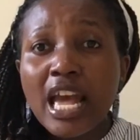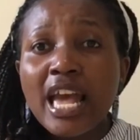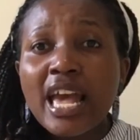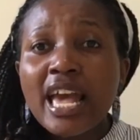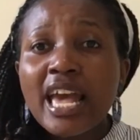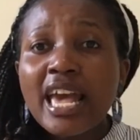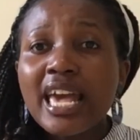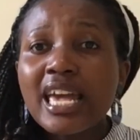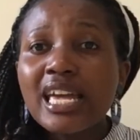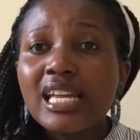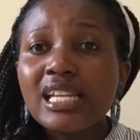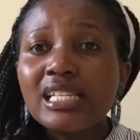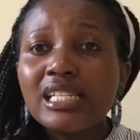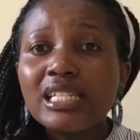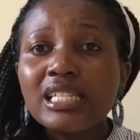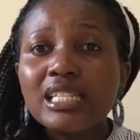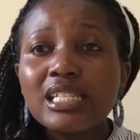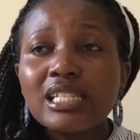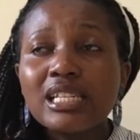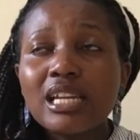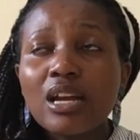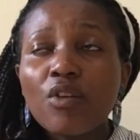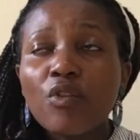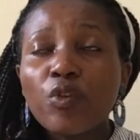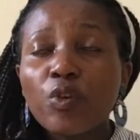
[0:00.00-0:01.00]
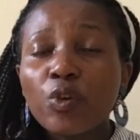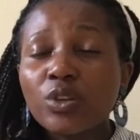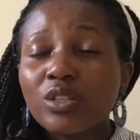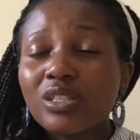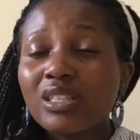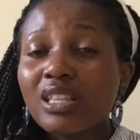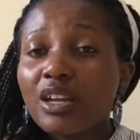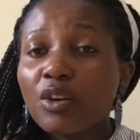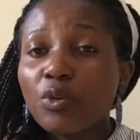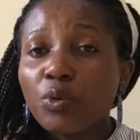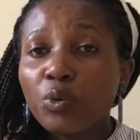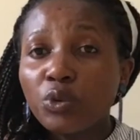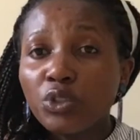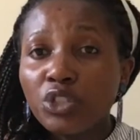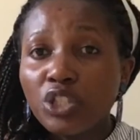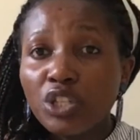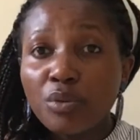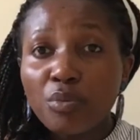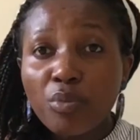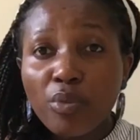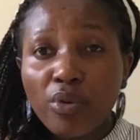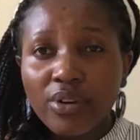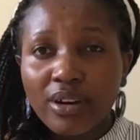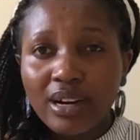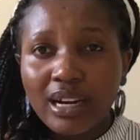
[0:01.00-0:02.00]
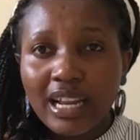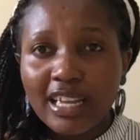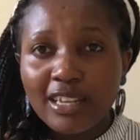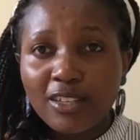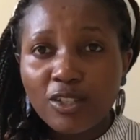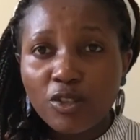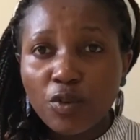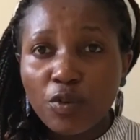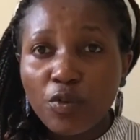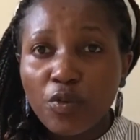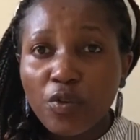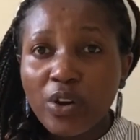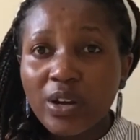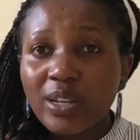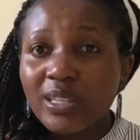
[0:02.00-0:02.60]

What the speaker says: and of course that will demoralize your friends.